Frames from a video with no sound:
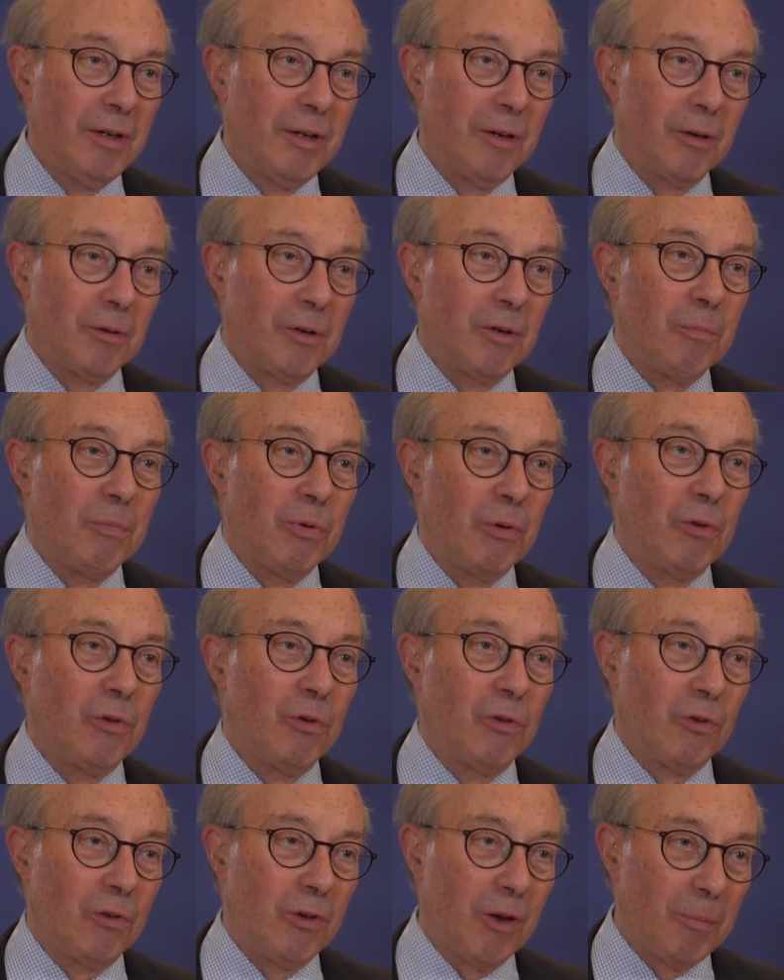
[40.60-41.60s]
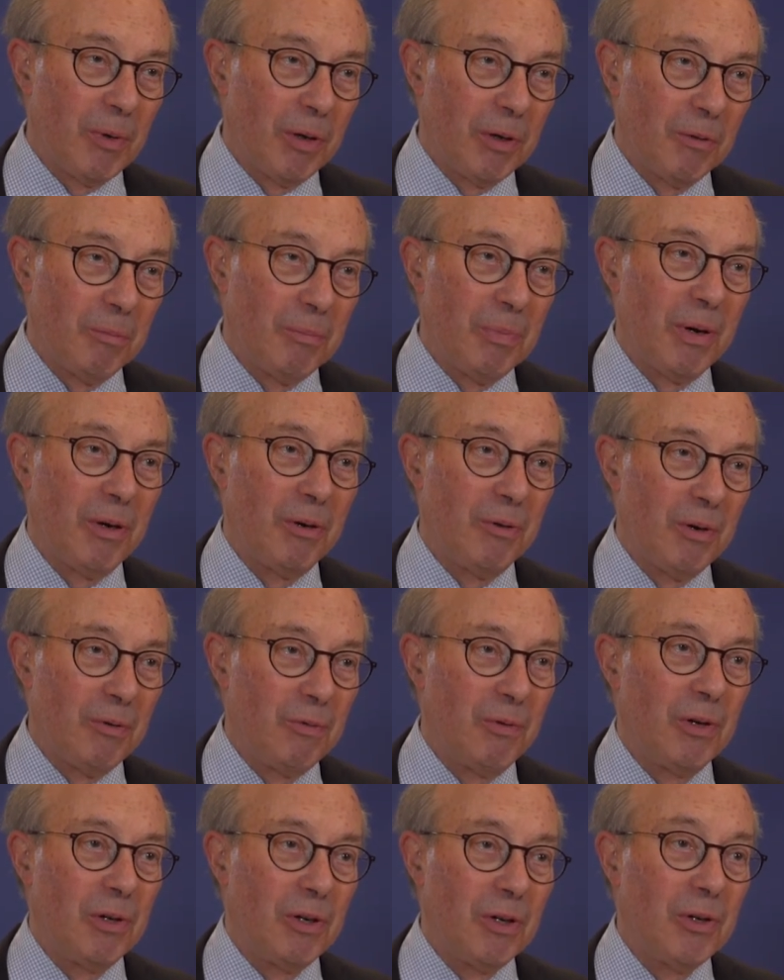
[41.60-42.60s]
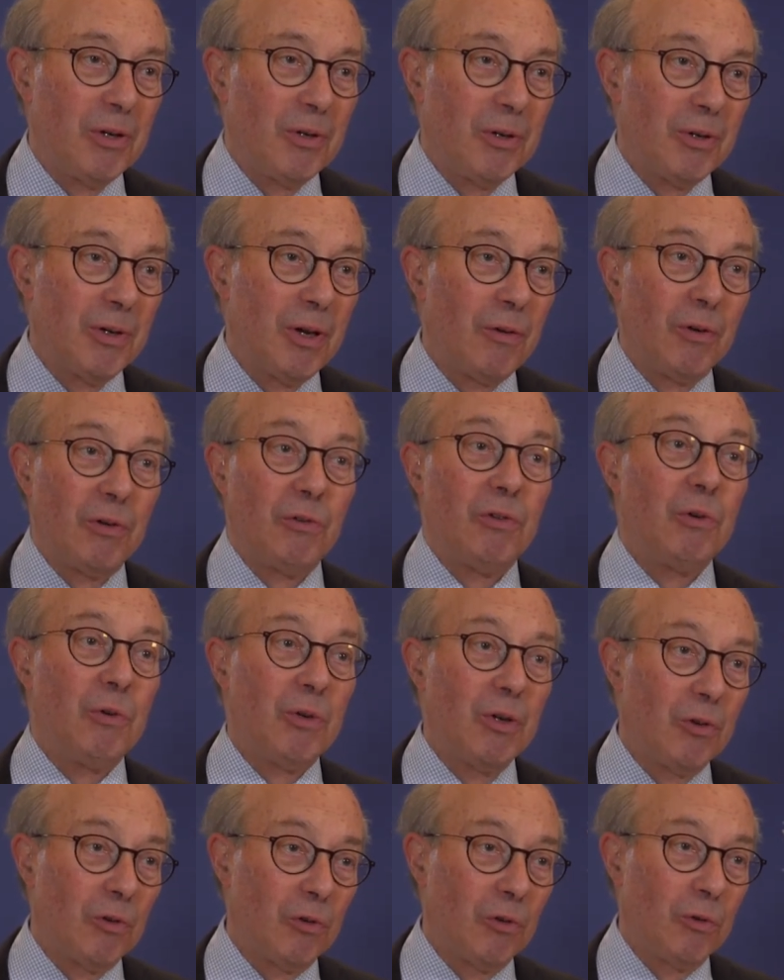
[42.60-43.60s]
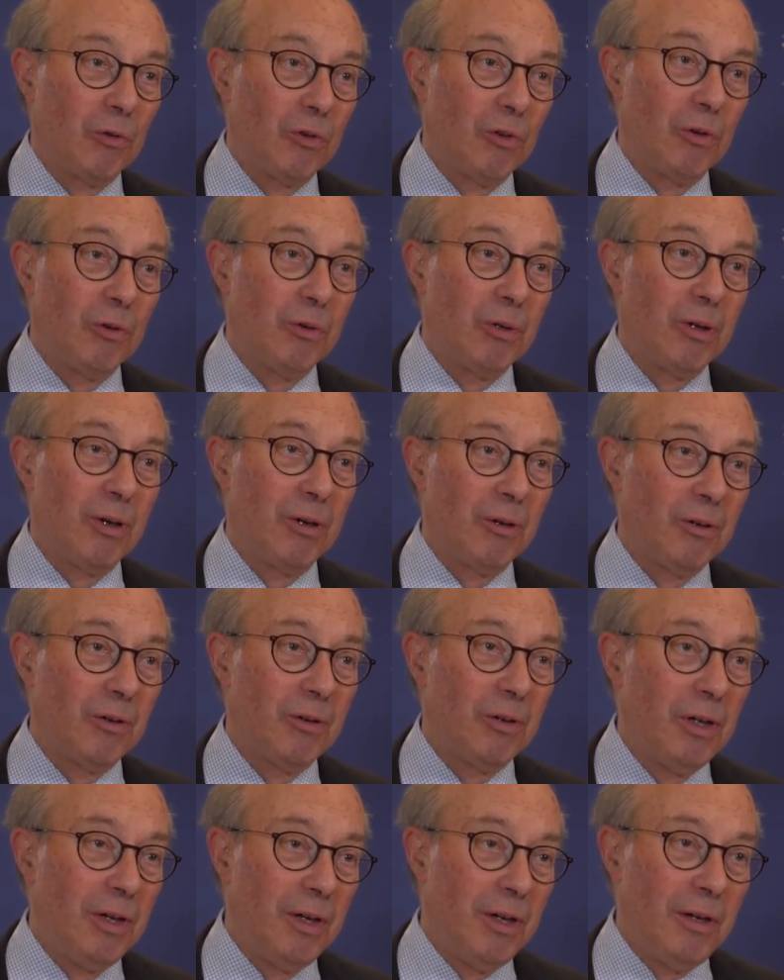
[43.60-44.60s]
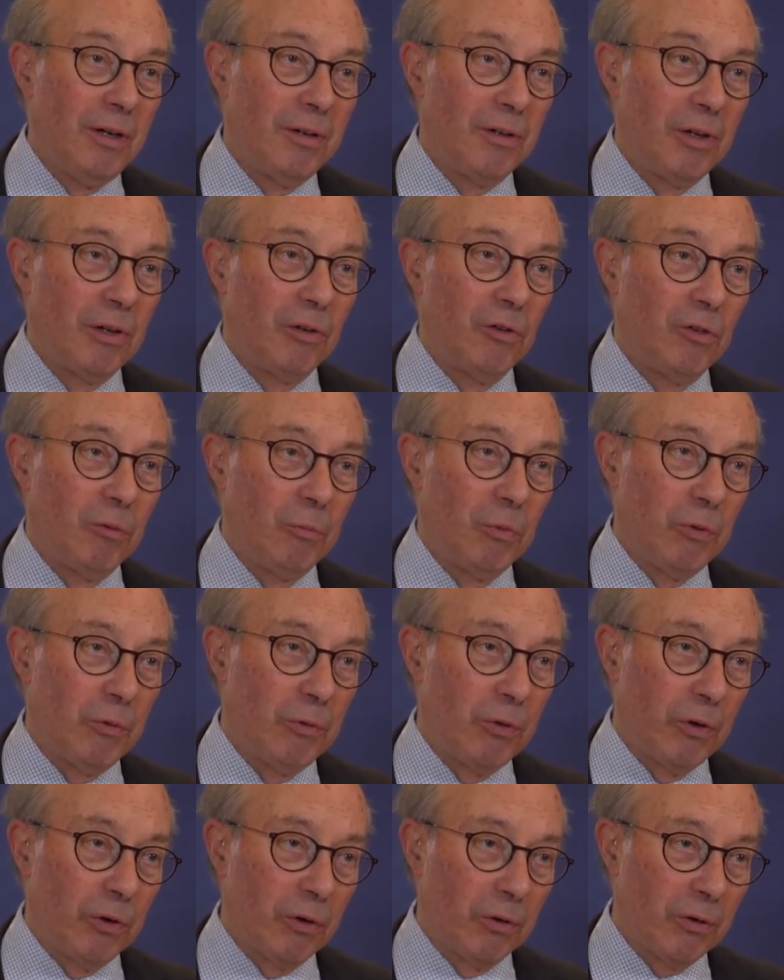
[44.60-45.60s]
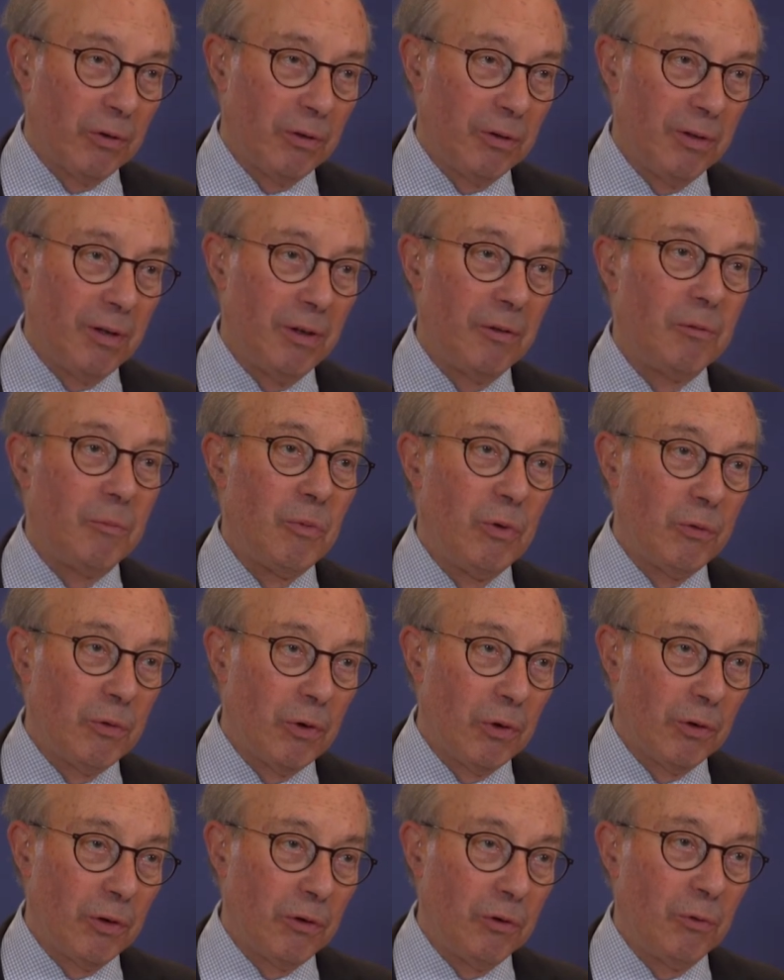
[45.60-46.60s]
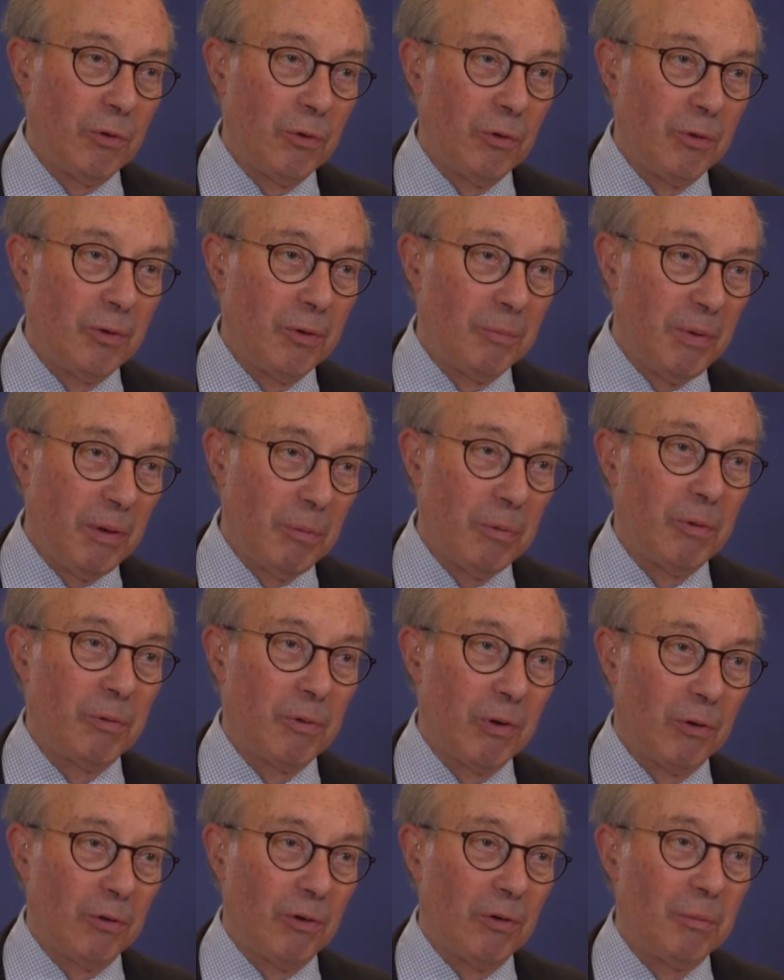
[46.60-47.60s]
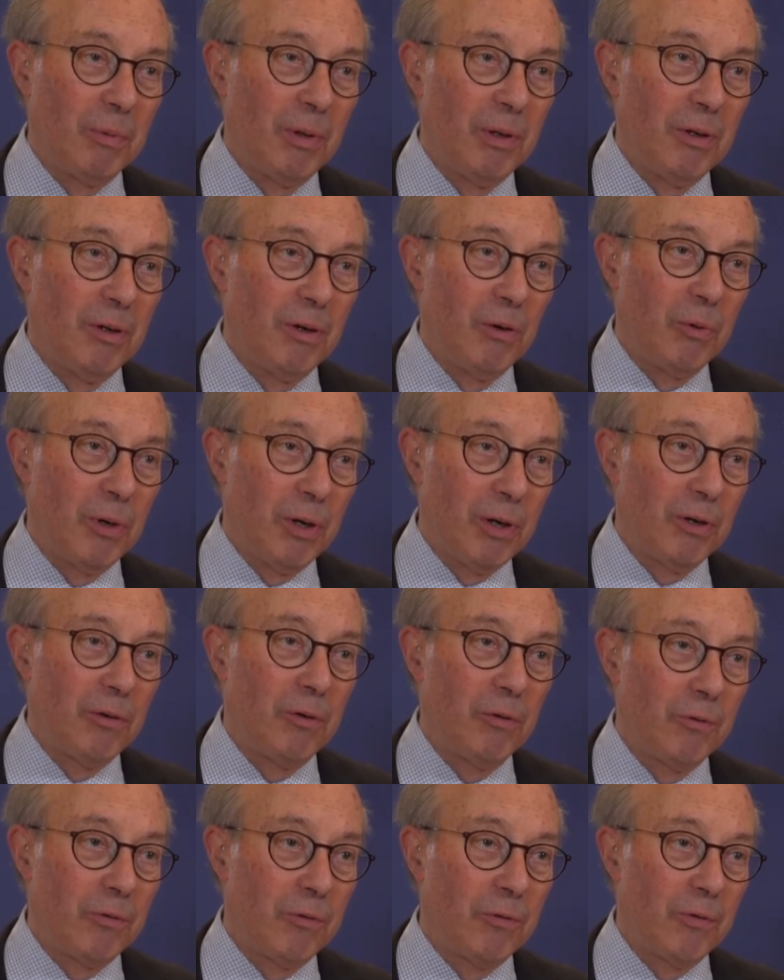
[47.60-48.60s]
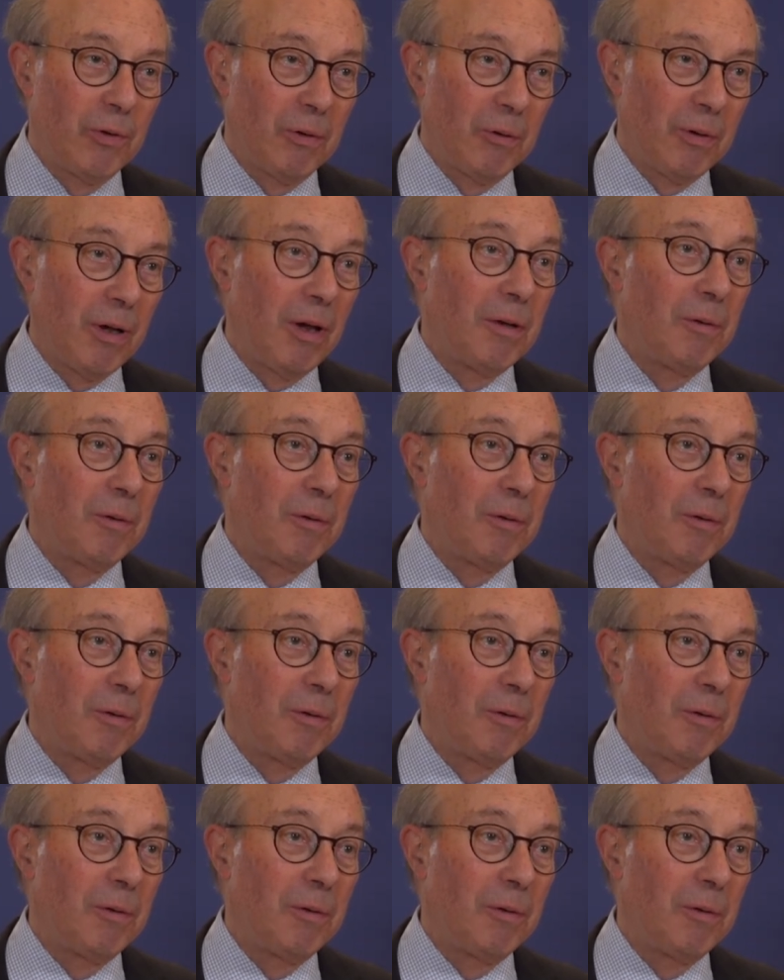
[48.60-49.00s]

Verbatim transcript: Uh, computers are doubling in power every year, every two years or so, and things move on, move on, and we, people have got to be aware of uh,